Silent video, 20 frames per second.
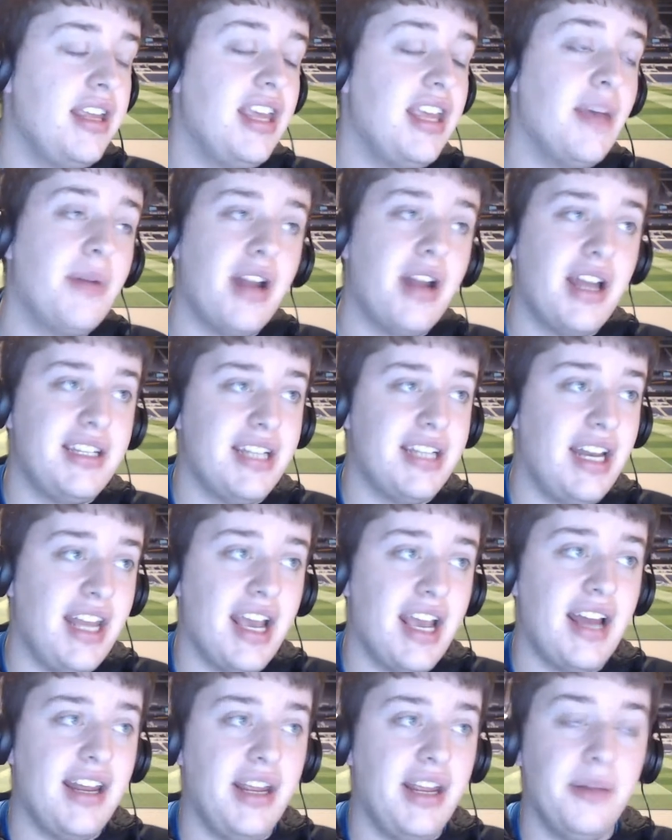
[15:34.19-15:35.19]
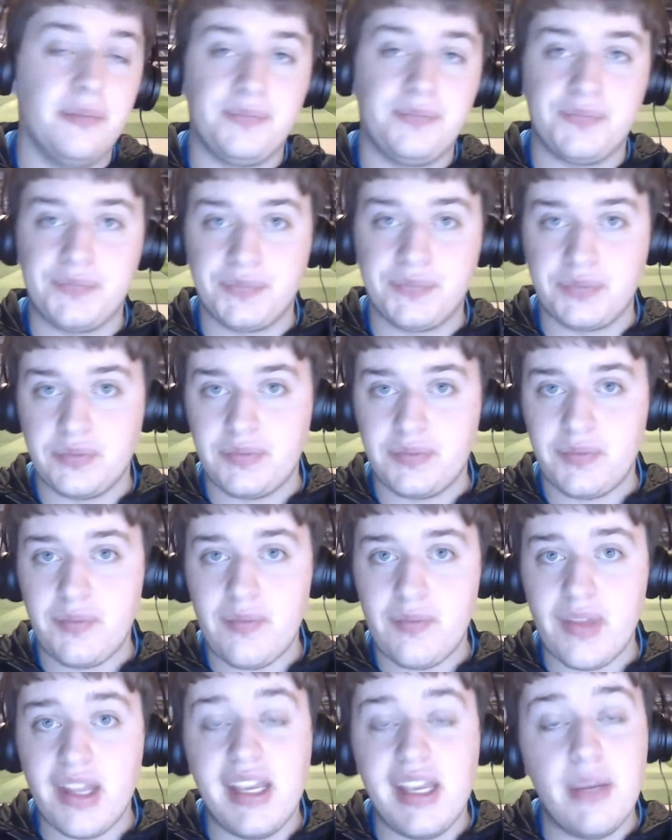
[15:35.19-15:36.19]
Yeah, but on Dele Alli,
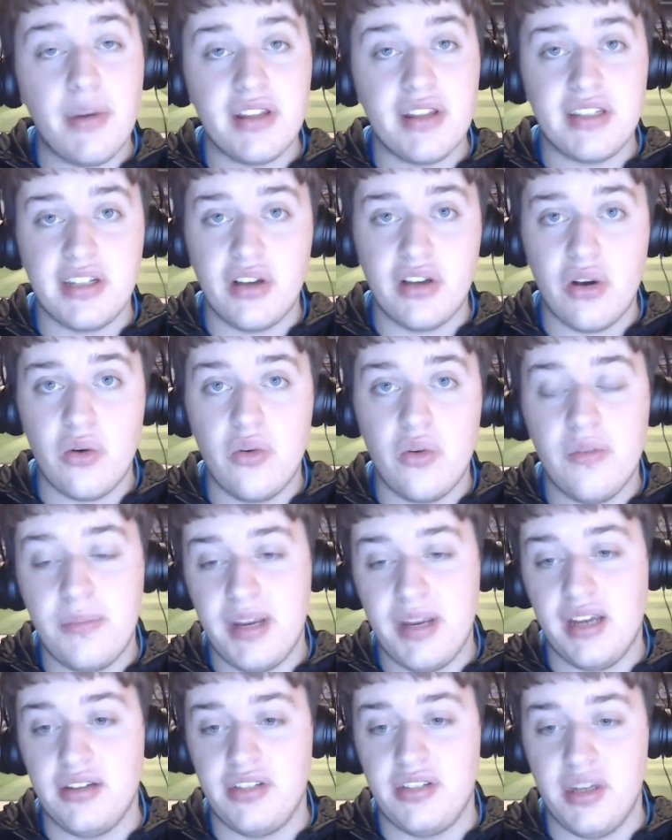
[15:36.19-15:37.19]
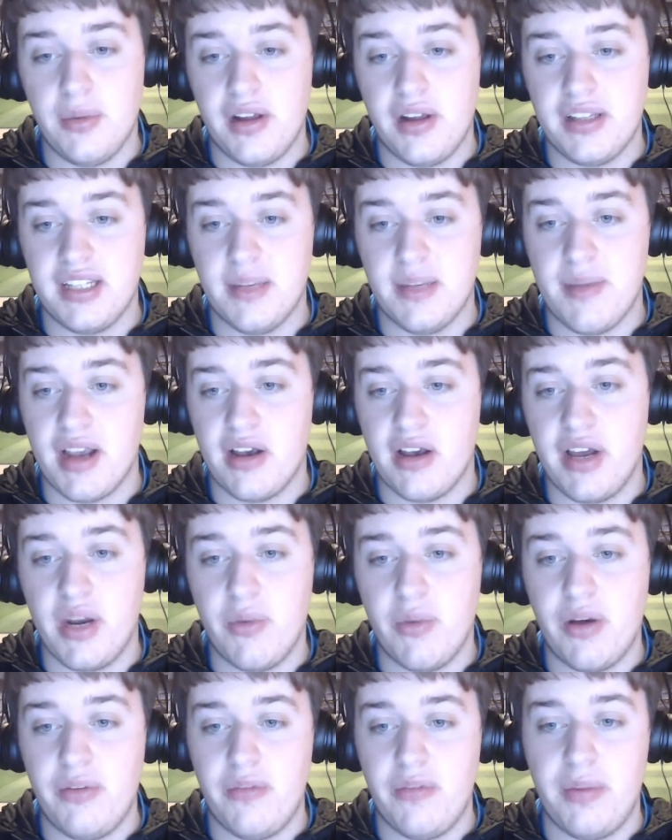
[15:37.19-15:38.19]
he wants to go. P S G wants him. And kind
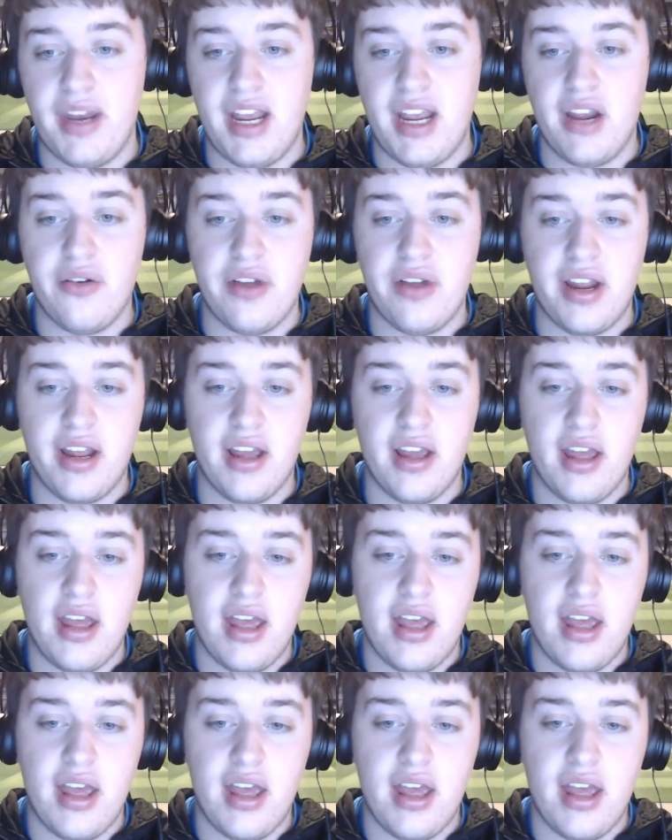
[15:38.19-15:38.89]
of what we've been hearing